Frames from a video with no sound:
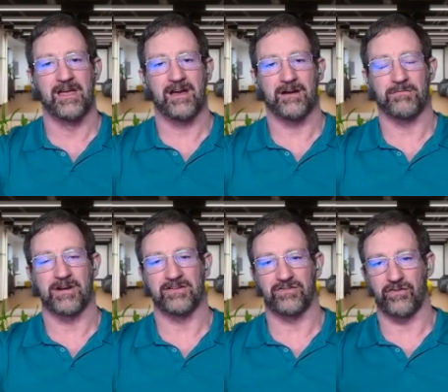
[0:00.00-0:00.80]

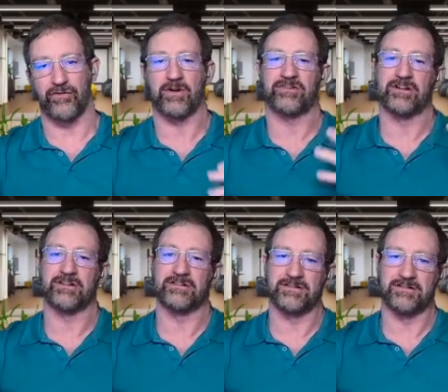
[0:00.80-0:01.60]
Because if you're focused
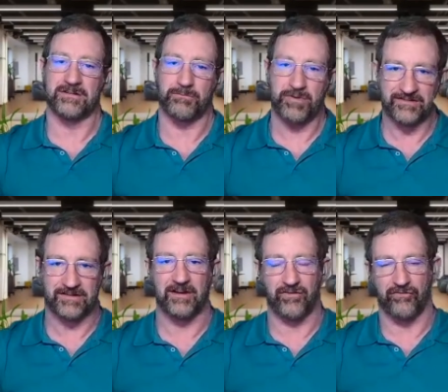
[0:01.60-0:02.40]
on the business,
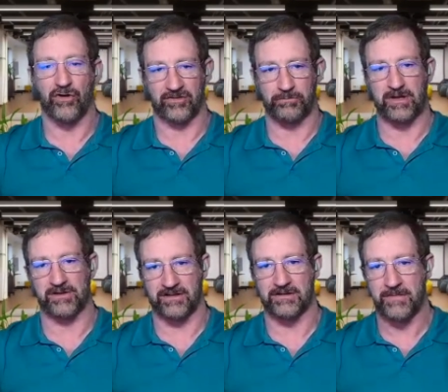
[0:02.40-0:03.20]
if you're focused
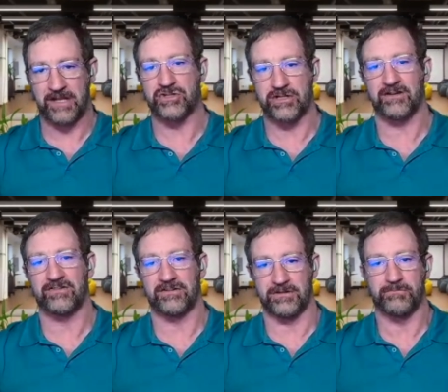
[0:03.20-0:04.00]
purely on the
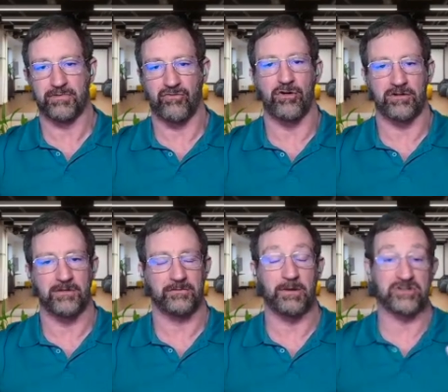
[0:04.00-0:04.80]
metrics,
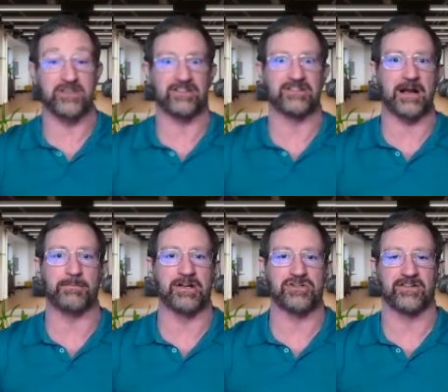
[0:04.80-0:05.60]
especially the stock
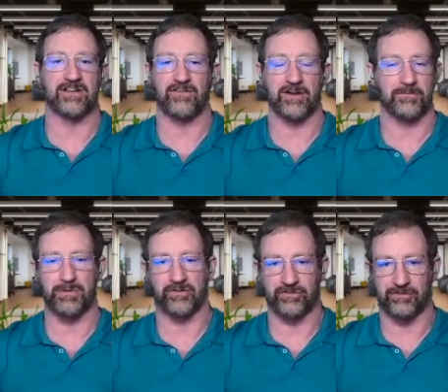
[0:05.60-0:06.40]
metrics, I have a
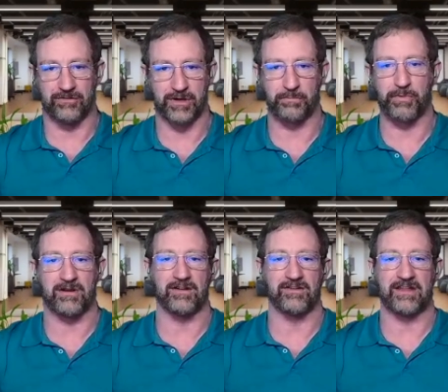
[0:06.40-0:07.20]
personal bugbear
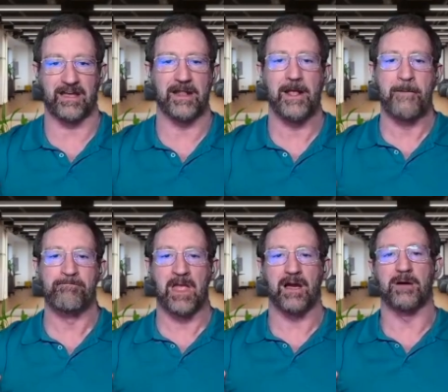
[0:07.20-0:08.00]
against that.
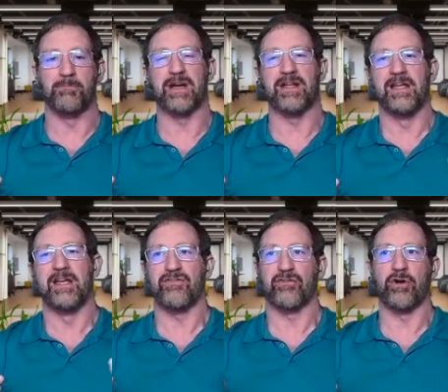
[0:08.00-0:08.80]
But
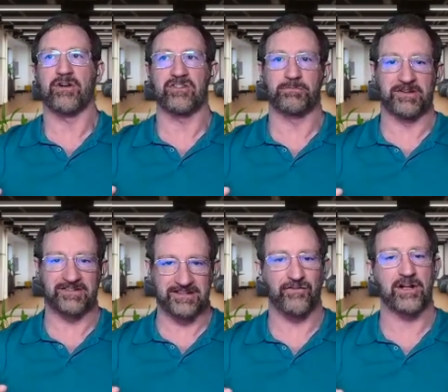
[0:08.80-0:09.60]
if you're focused
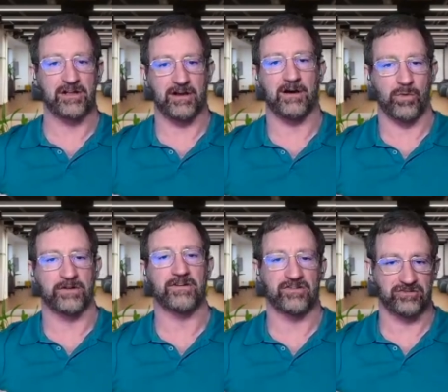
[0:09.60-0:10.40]
specifically on what
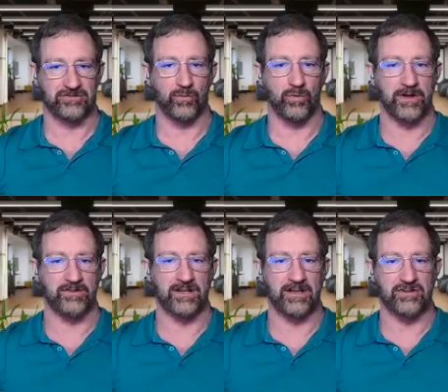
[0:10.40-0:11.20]
is
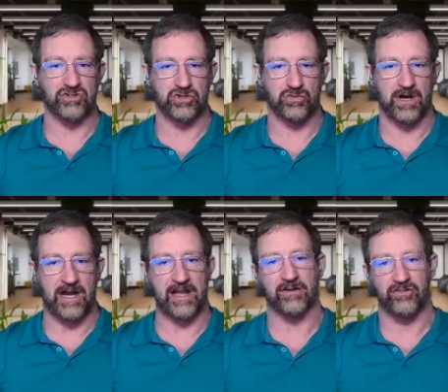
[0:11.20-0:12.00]
going to get you a
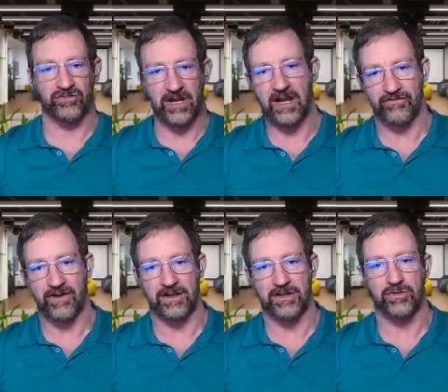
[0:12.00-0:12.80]
higher stock
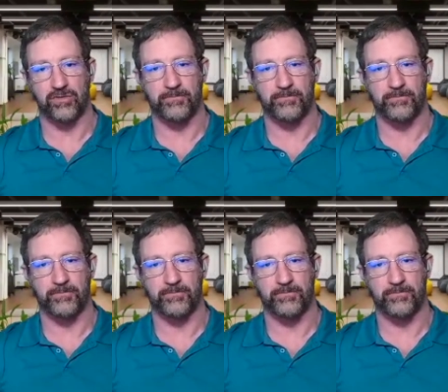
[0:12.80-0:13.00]
value